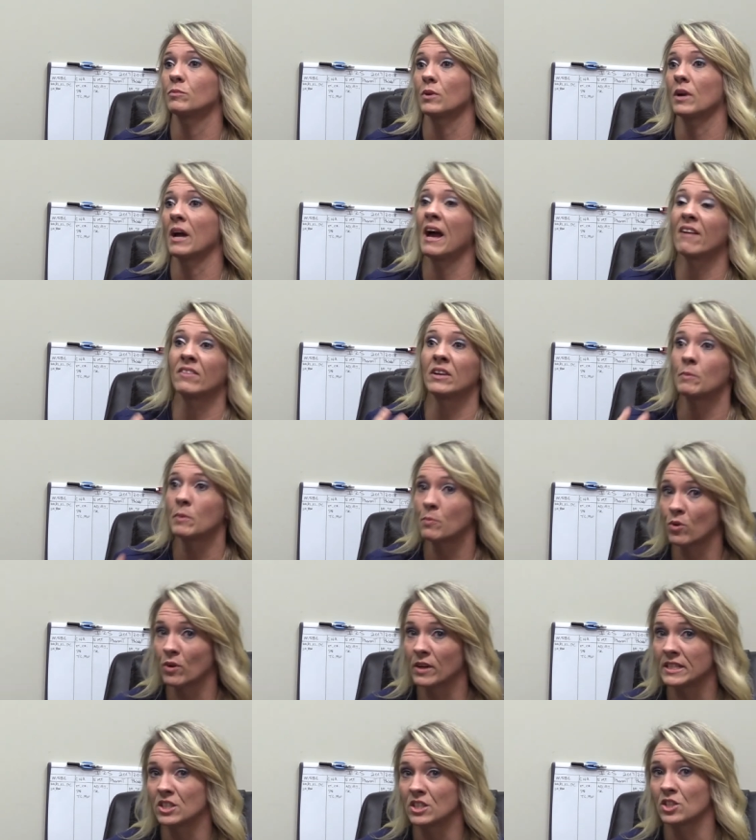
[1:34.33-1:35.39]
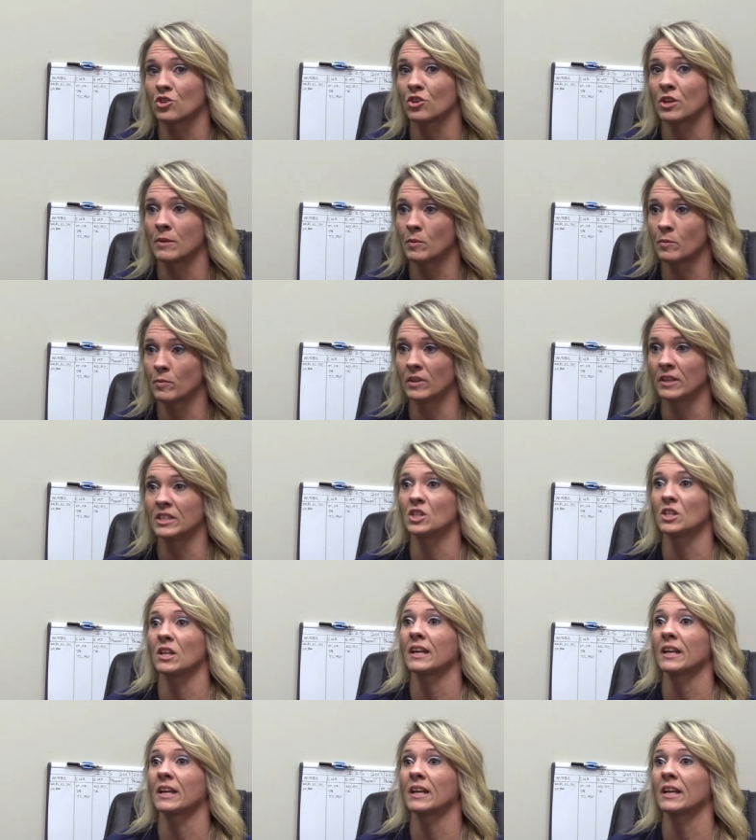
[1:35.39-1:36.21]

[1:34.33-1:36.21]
have hemiparesis or hemiplegia.